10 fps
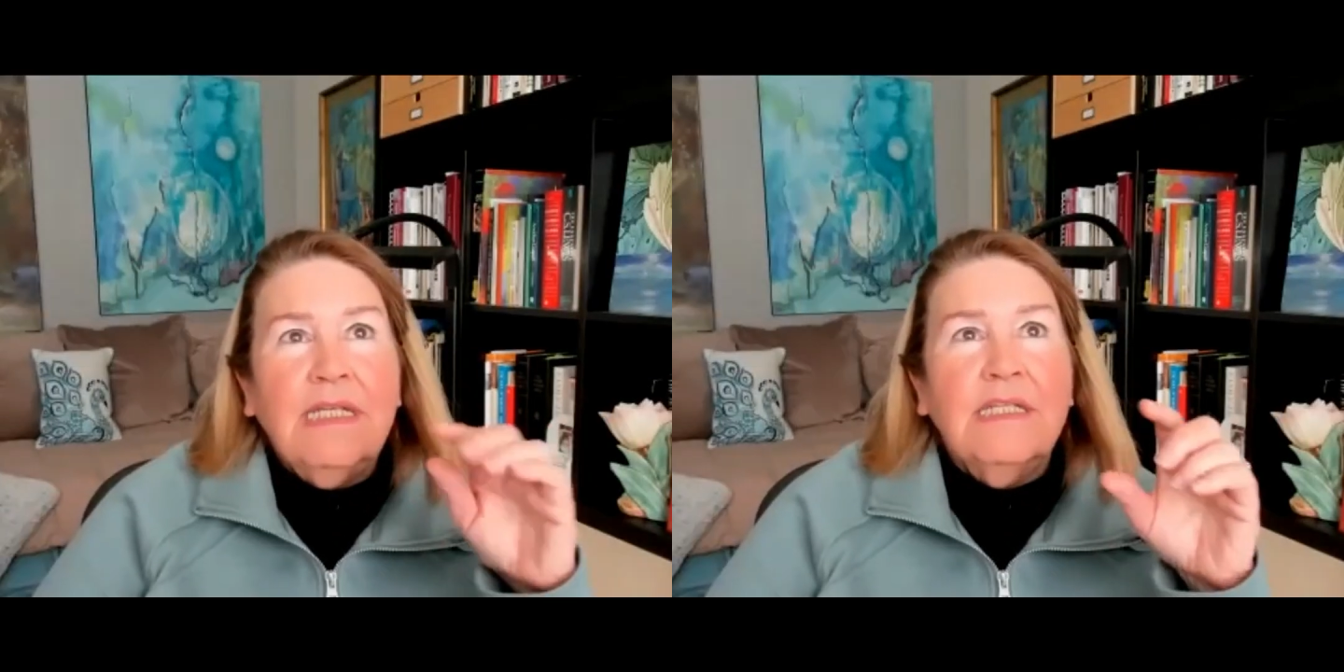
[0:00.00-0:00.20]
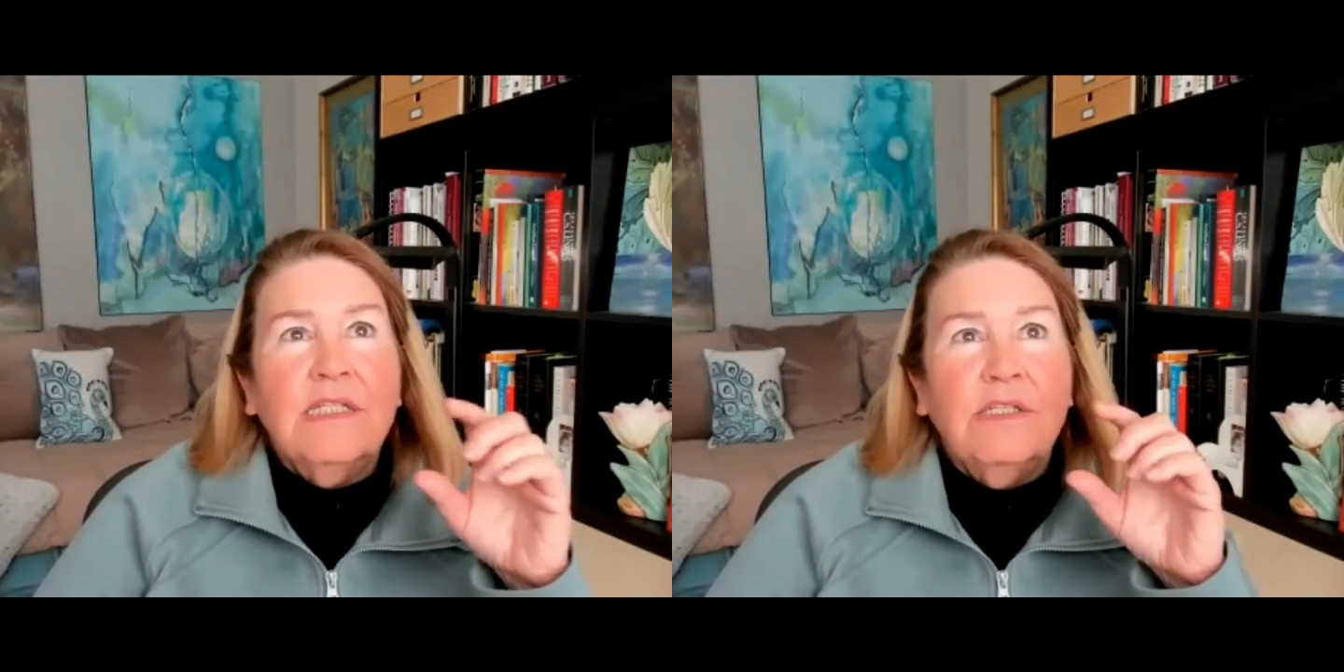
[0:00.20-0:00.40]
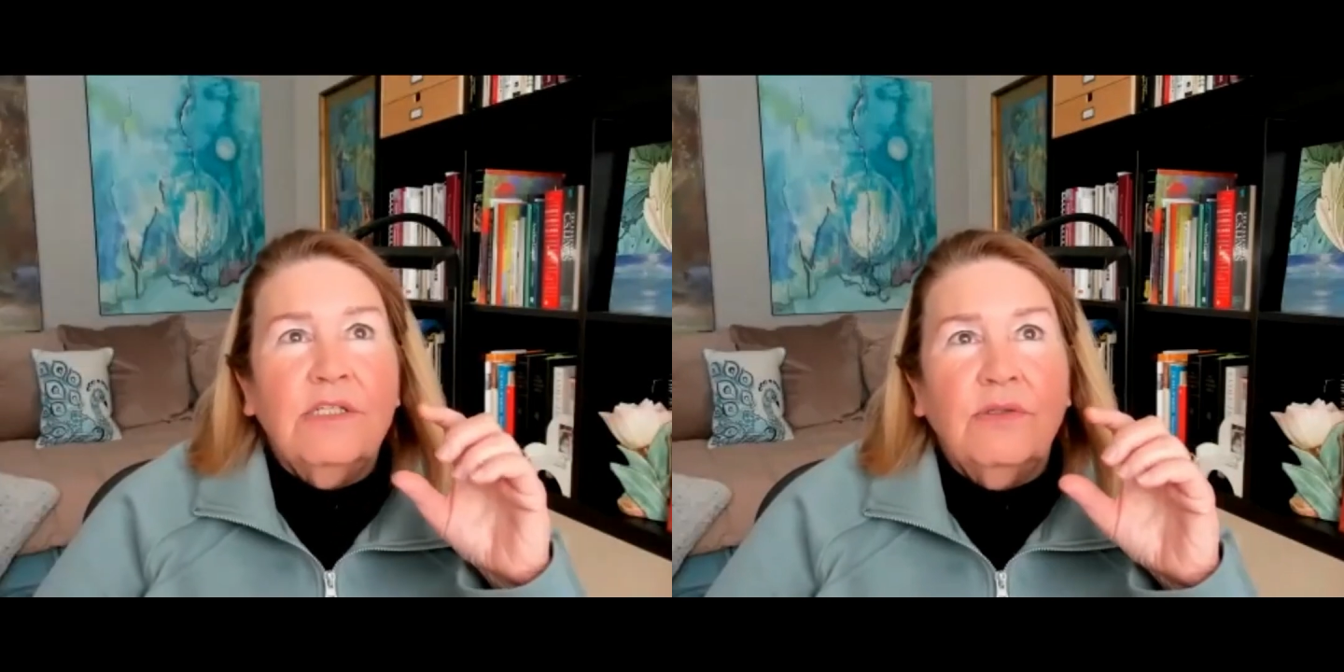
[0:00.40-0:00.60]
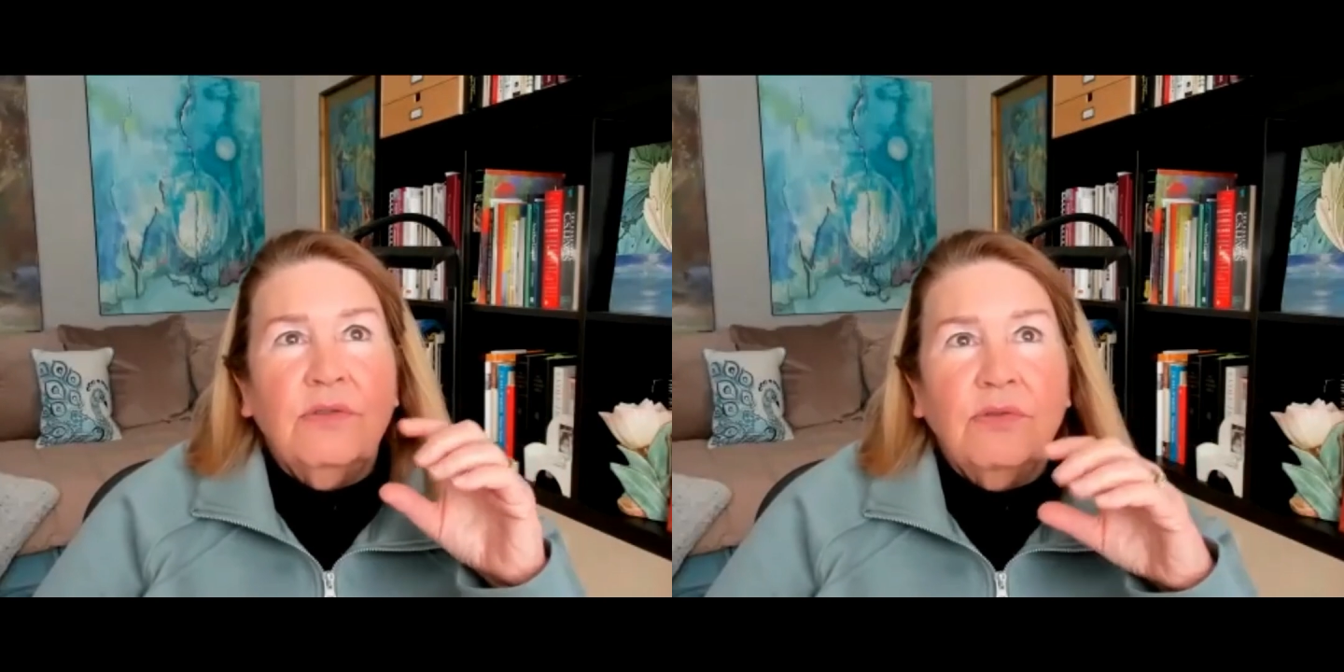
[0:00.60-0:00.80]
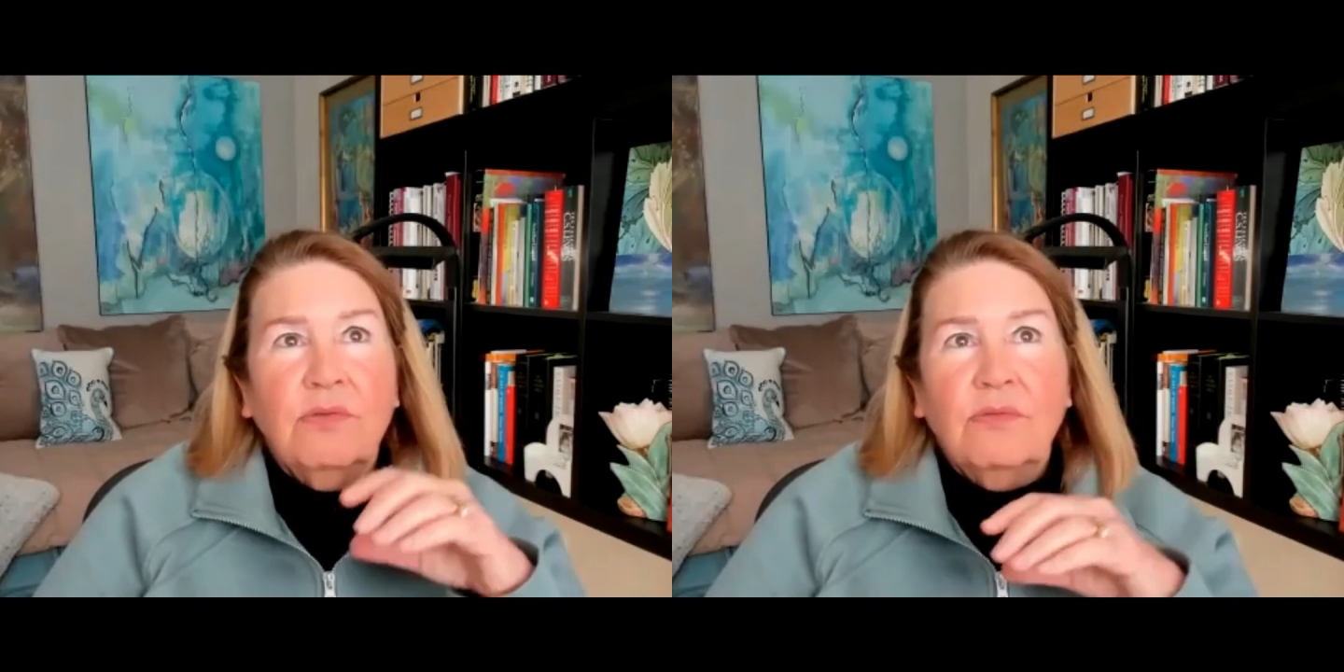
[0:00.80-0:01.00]
need to
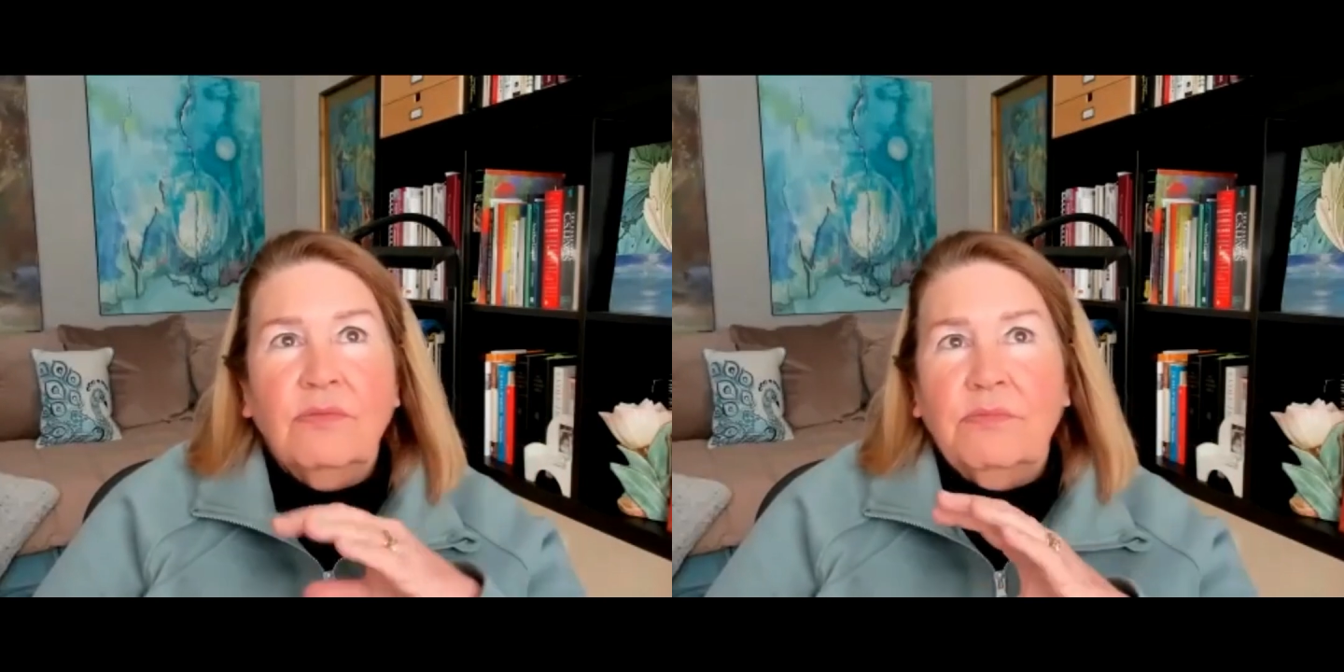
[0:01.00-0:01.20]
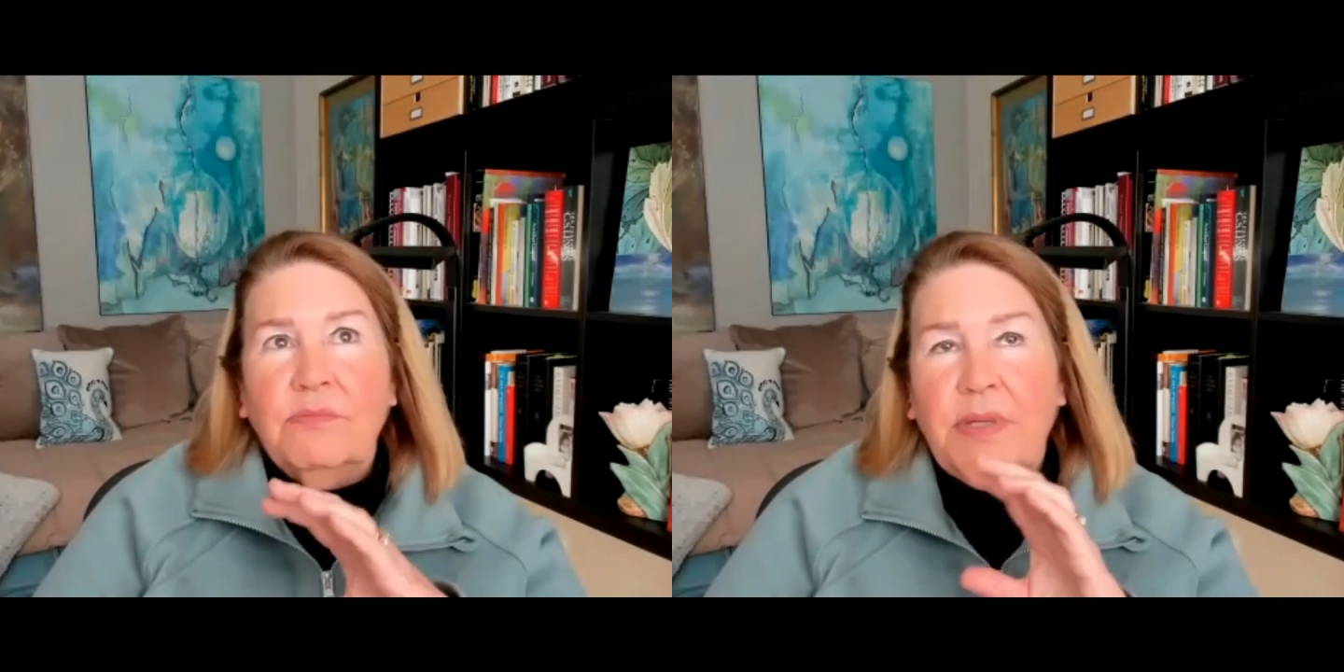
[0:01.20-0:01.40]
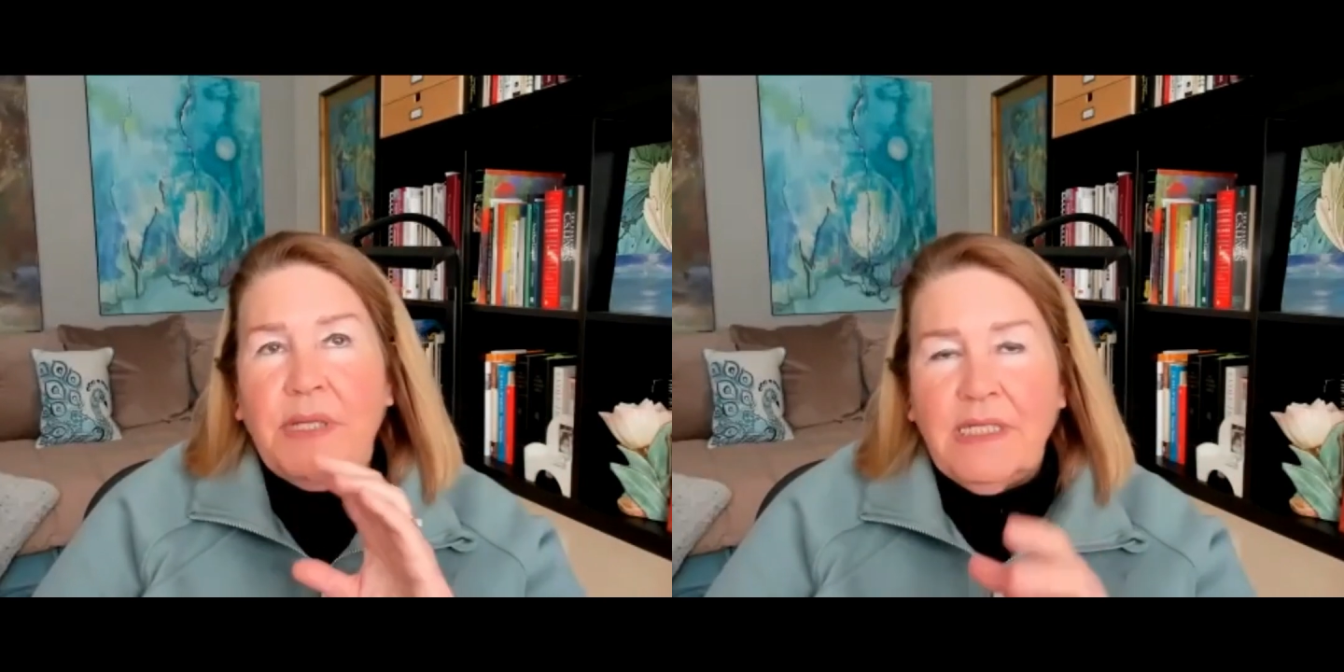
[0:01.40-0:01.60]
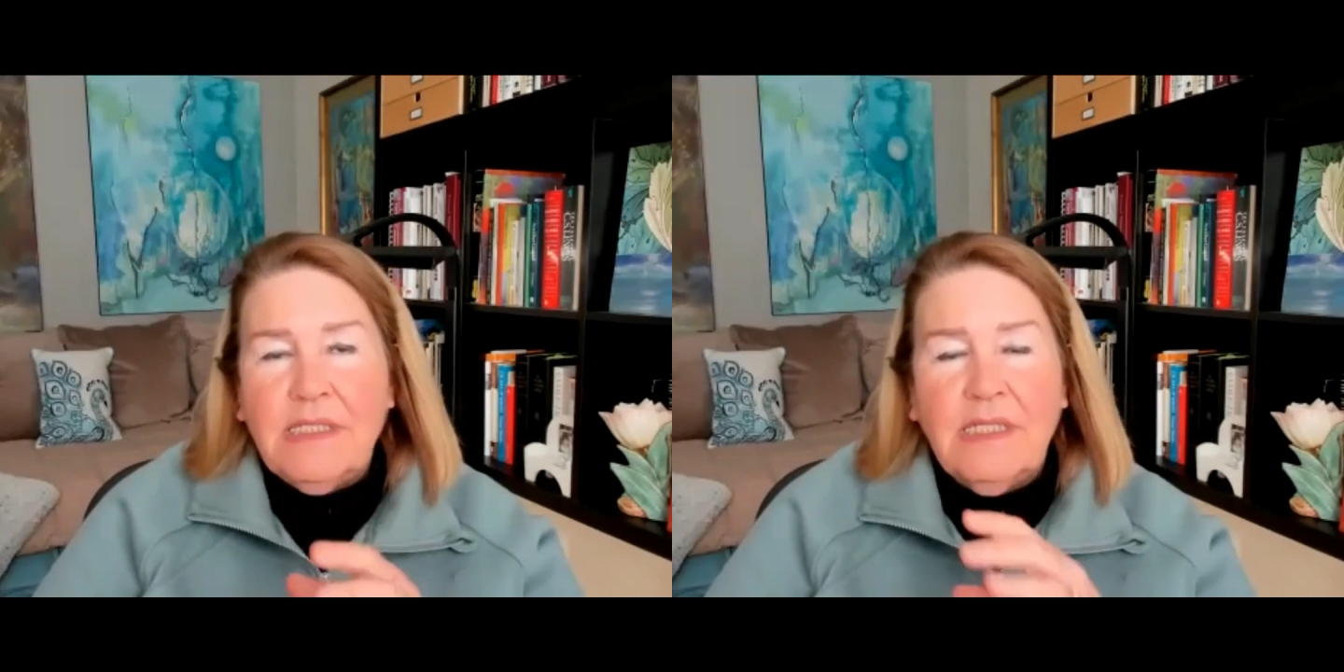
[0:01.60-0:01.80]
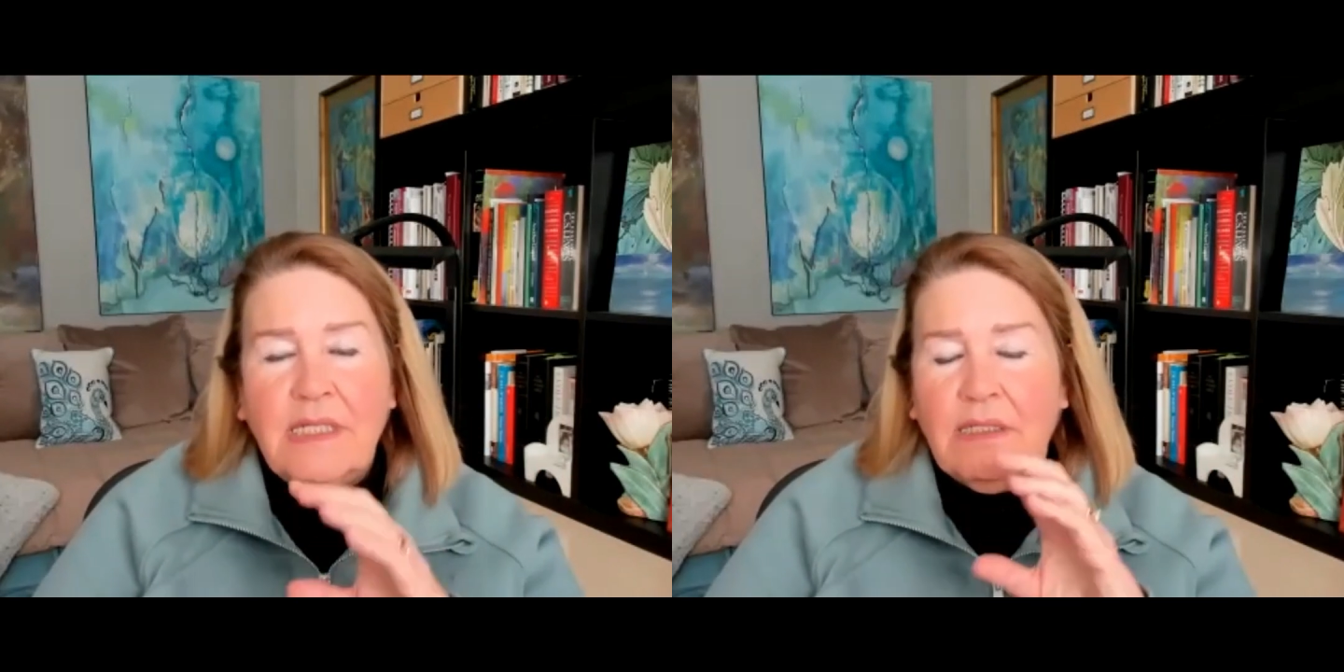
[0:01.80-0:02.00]
do
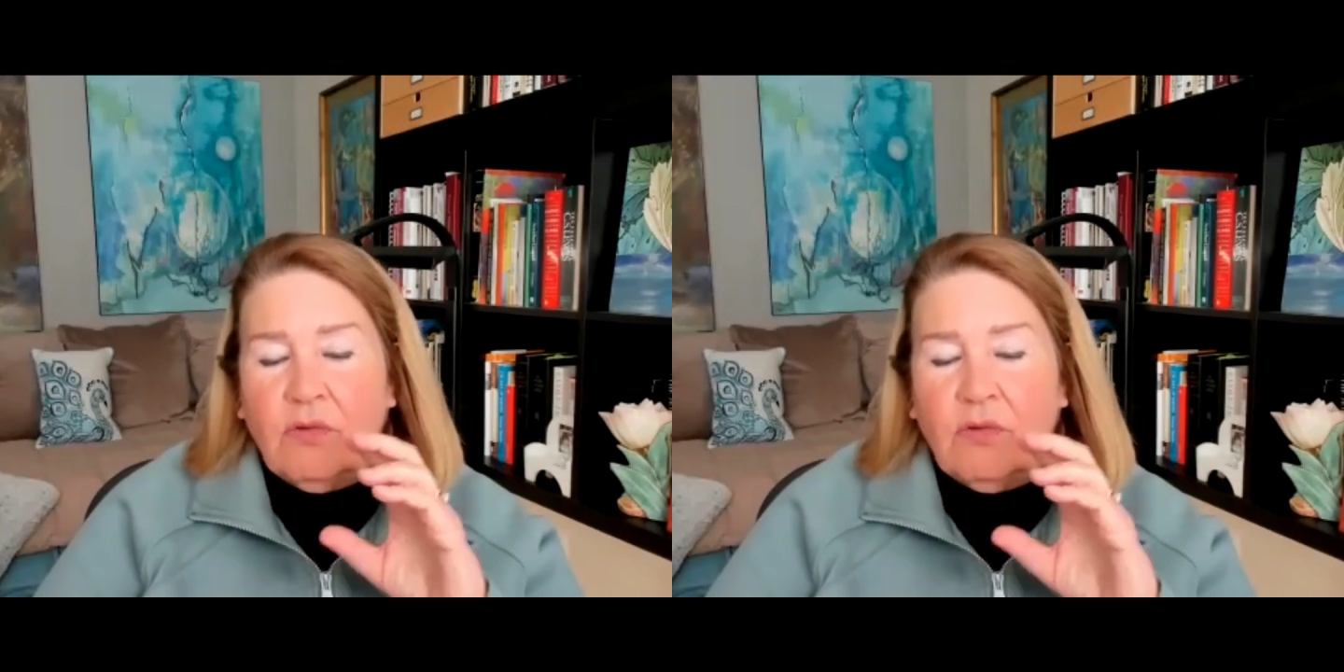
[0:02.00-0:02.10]
painting